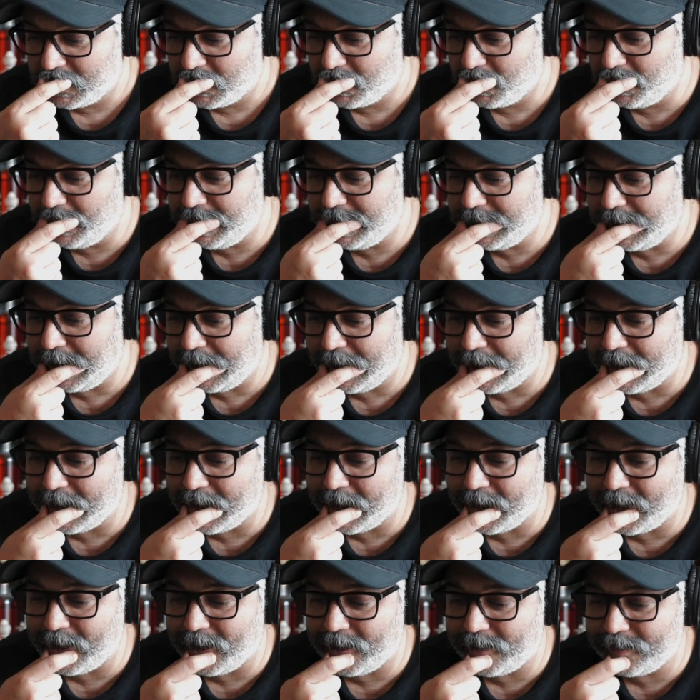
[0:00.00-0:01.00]
We
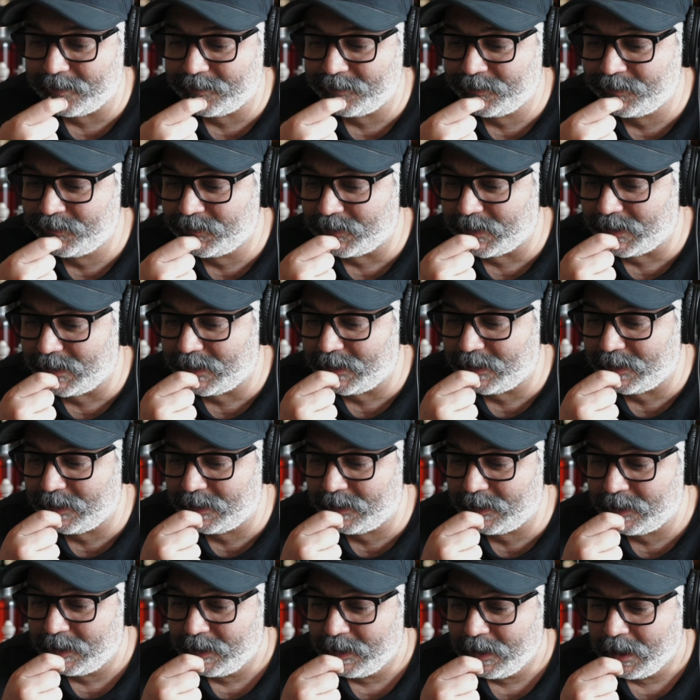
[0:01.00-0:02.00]
have
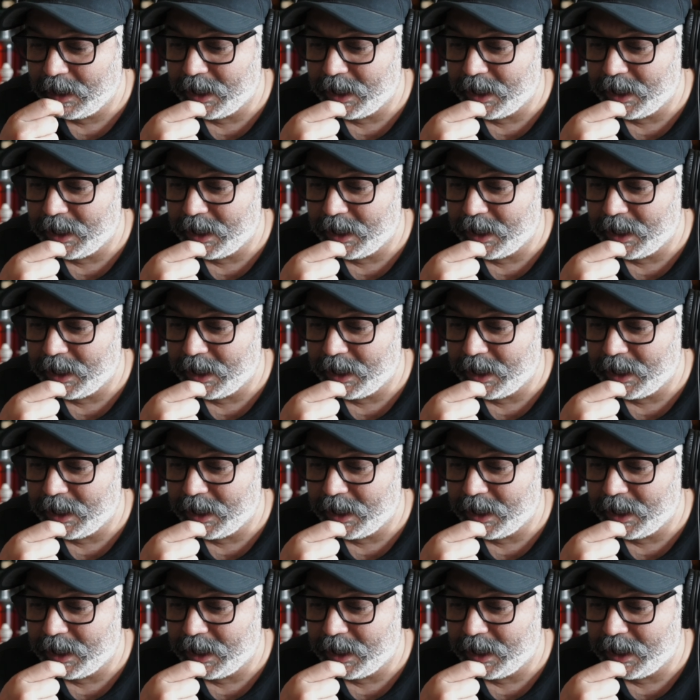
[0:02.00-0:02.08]
uh,